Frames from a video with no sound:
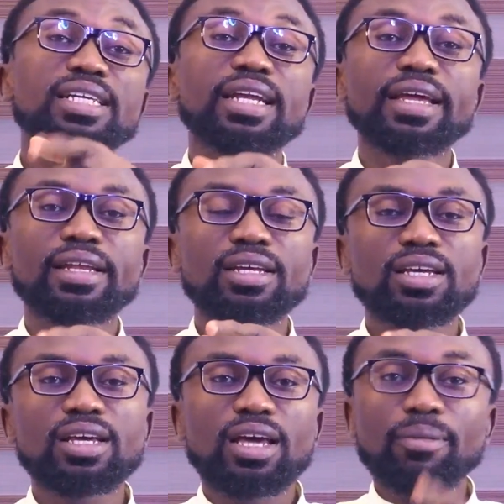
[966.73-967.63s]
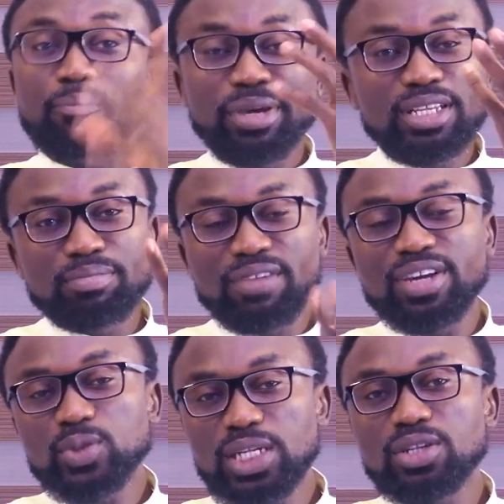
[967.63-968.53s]
the rain. But it may
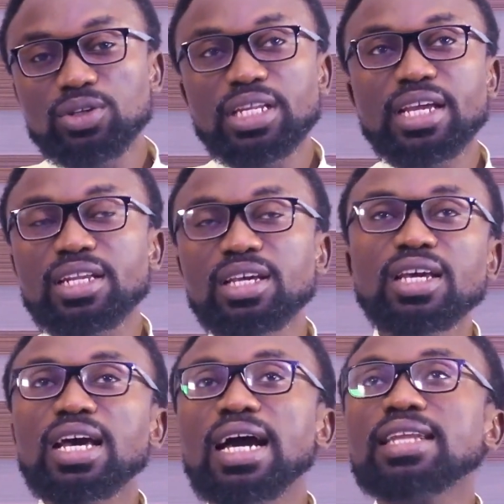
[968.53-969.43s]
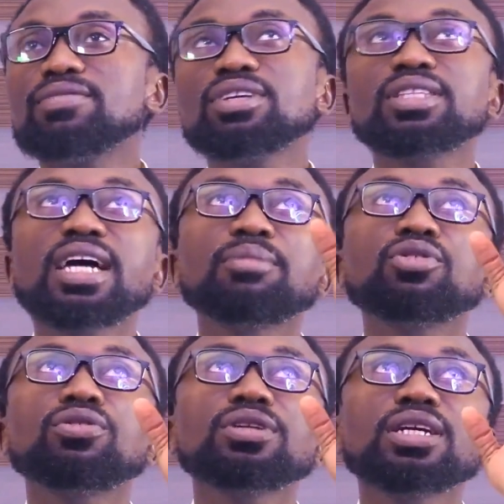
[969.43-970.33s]
eventually not rain. And every time,
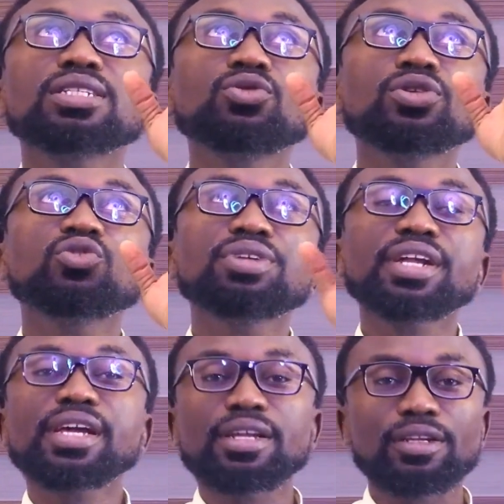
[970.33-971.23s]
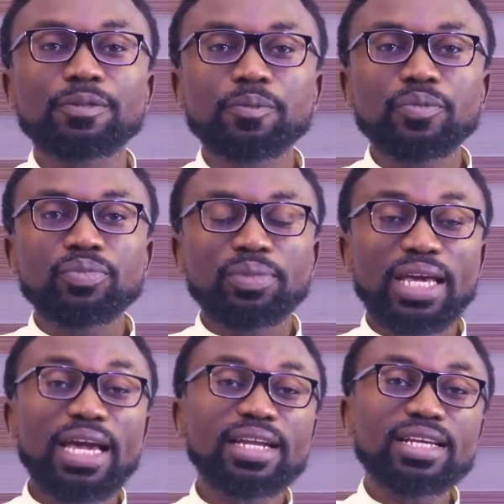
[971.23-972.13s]
oh, there is going to be rain.
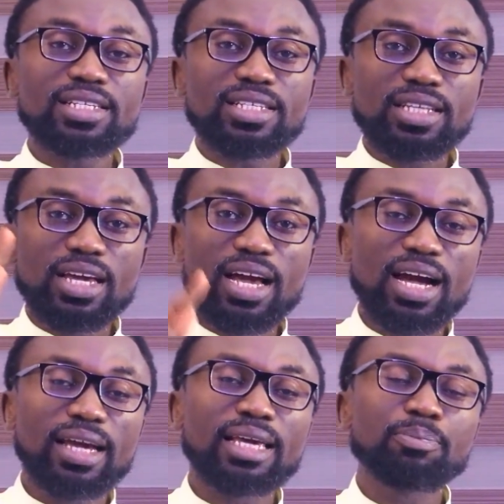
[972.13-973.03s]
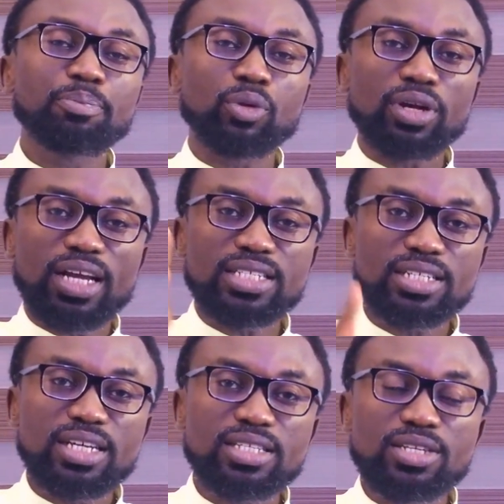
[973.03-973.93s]
And they stay and keep
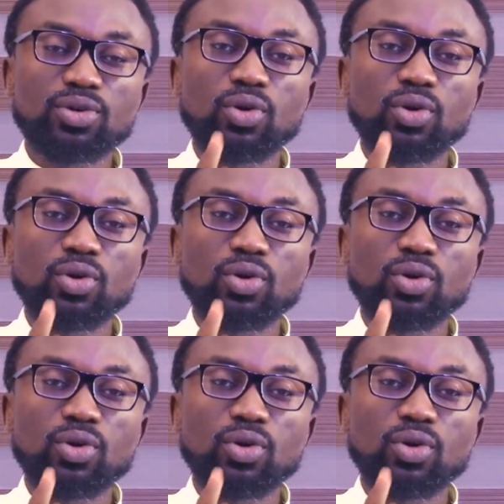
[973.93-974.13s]
procrastinating